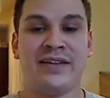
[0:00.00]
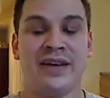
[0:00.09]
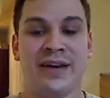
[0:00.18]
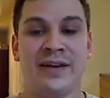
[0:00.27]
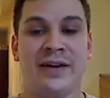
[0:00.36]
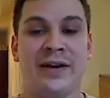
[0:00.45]

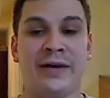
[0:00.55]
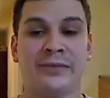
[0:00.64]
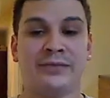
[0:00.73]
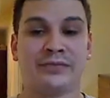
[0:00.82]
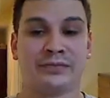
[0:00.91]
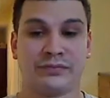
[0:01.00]
and
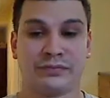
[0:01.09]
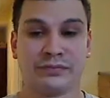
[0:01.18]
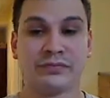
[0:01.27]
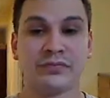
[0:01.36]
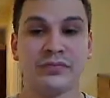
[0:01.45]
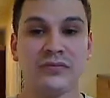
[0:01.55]

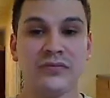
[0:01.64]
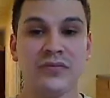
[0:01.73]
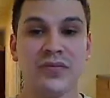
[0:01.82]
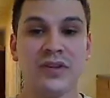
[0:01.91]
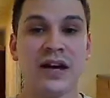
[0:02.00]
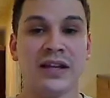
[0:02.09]

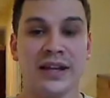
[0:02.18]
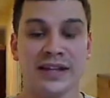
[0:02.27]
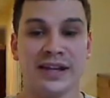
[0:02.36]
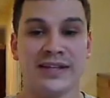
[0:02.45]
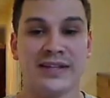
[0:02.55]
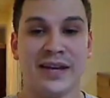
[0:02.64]
I like
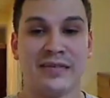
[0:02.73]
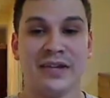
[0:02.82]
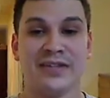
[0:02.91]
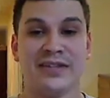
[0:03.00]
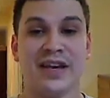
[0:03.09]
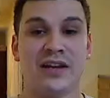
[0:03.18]
that Damien
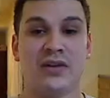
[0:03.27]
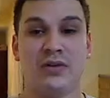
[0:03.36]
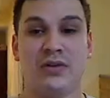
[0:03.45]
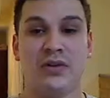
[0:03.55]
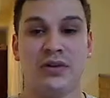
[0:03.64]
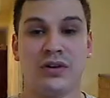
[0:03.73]
is getting
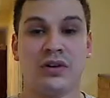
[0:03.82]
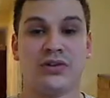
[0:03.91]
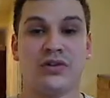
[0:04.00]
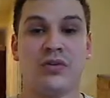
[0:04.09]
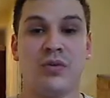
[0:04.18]
along so